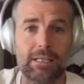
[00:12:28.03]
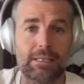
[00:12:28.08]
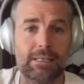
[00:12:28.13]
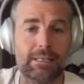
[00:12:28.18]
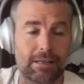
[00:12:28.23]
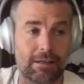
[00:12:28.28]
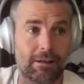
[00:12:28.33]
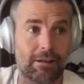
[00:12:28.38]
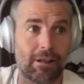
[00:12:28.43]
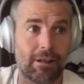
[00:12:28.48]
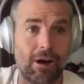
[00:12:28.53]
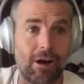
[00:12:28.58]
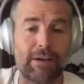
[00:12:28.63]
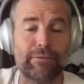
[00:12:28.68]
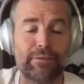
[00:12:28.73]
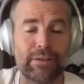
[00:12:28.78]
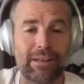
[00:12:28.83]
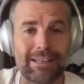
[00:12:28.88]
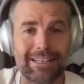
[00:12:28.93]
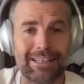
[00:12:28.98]

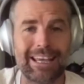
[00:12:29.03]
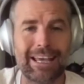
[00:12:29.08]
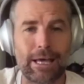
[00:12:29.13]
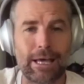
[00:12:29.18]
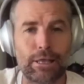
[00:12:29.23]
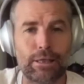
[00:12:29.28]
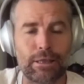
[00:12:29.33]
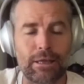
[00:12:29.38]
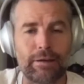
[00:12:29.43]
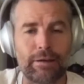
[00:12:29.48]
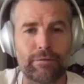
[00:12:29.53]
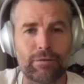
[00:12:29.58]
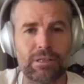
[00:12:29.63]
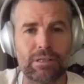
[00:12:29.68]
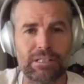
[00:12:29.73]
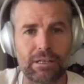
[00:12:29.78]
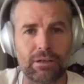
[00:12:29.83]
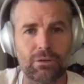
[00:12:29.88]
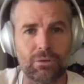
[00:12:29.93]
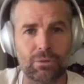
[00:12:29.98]
life and death every
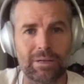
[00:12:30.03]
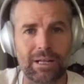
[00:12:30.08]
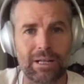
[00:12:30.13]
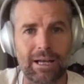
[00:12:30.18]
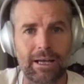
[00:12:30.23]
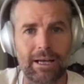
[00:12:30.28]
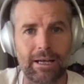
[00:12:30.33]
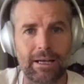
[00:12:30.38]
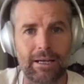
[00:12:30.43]
single day.